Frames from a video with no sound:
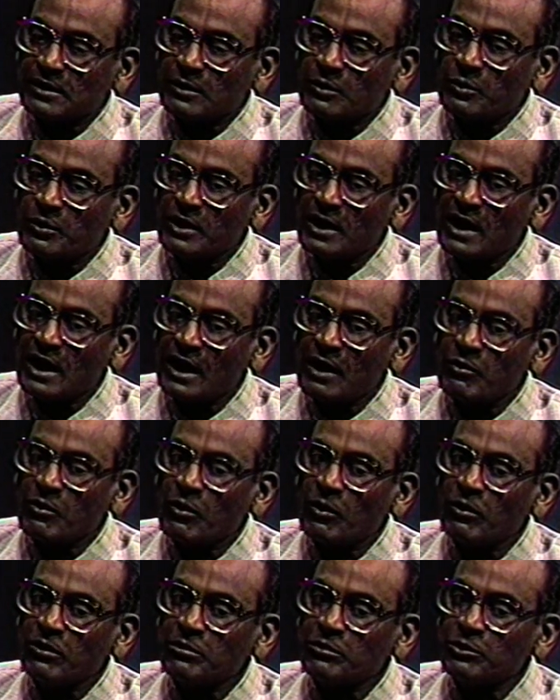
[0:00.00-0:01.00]
we have
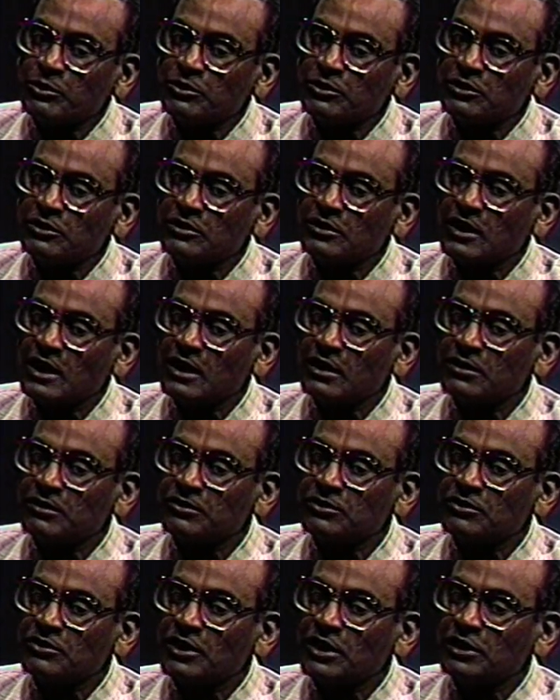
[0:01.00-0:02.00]
almost this kind of
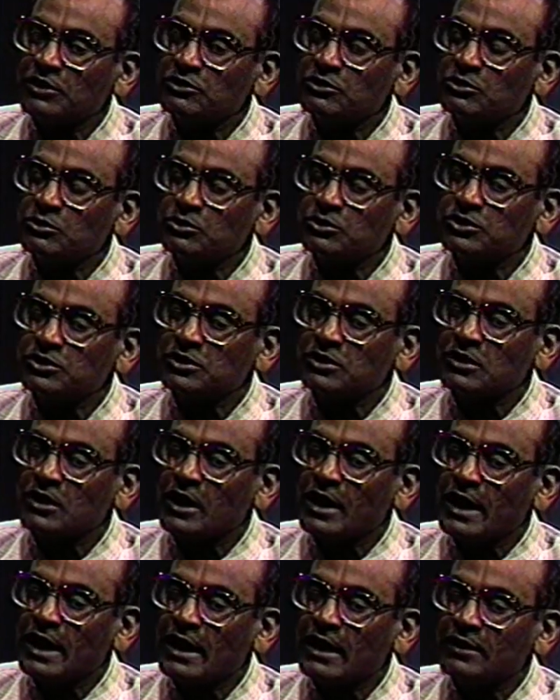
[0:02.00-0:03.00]
strange notion
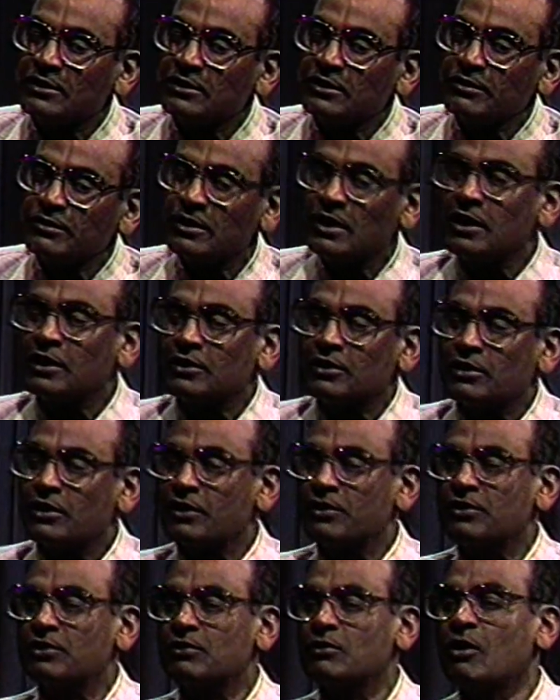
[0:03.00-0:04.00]
as if
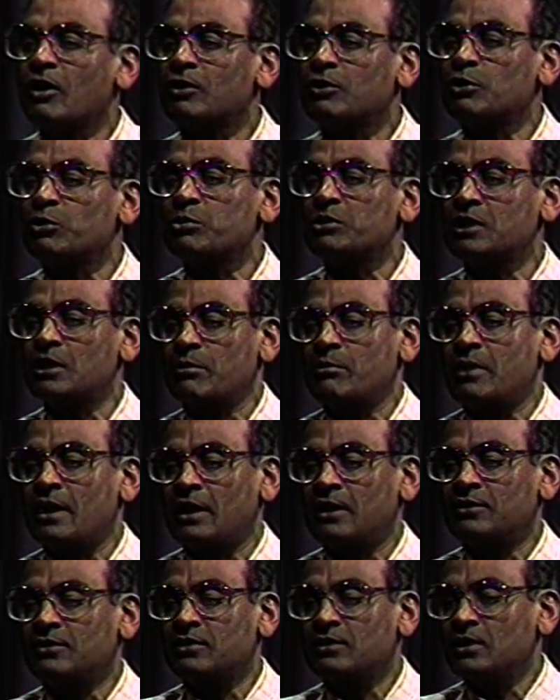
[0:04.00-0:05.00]
this has got to be the
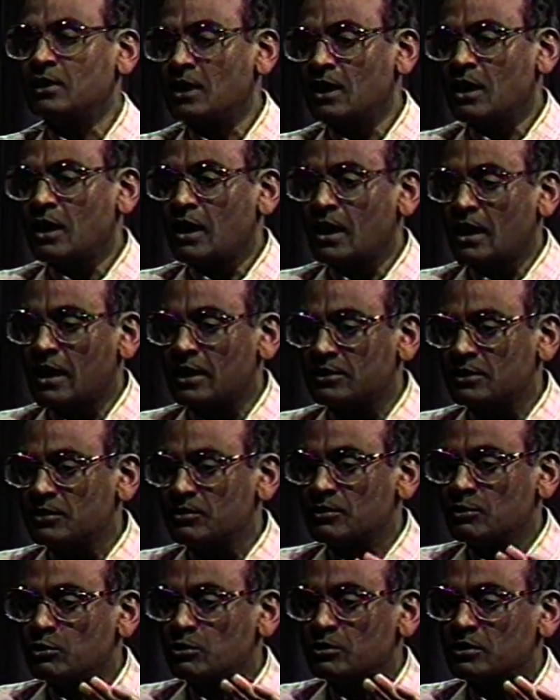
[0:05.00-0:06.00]
best, as if
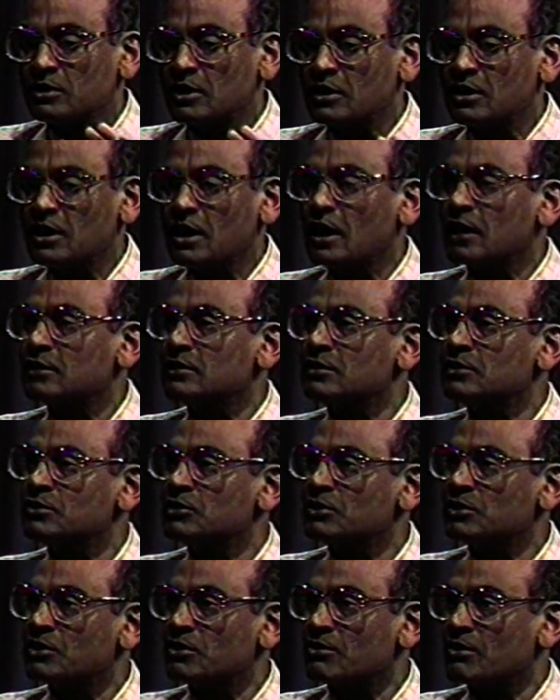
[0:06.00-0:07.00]
nothing else is
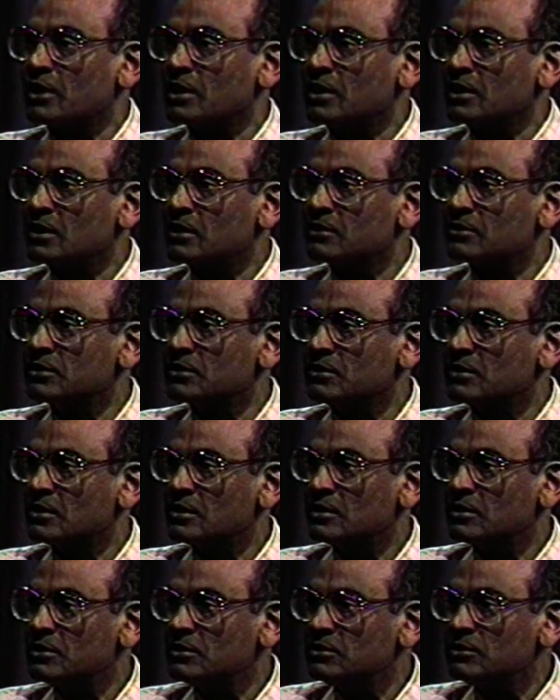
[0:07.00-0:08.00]
in the running, etc.
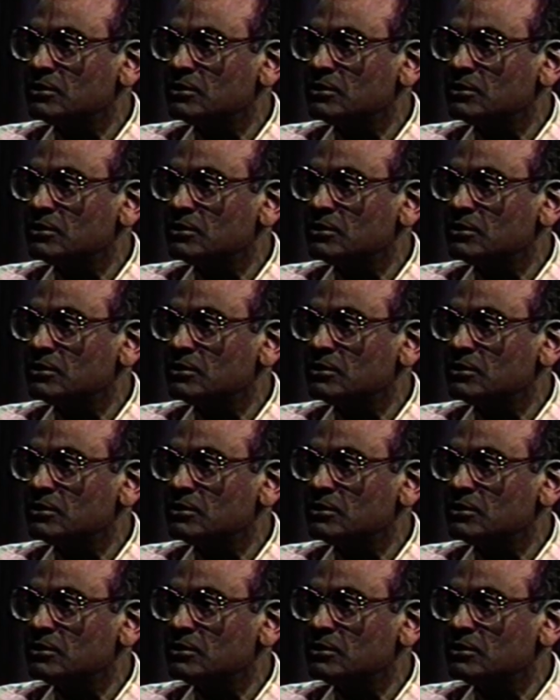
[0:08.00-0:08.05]
This is